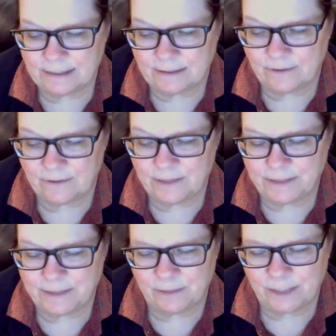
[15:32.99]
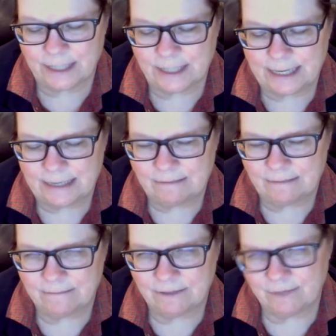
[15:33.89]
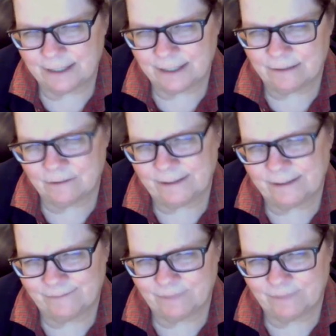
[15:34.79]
on the appeal, which really is always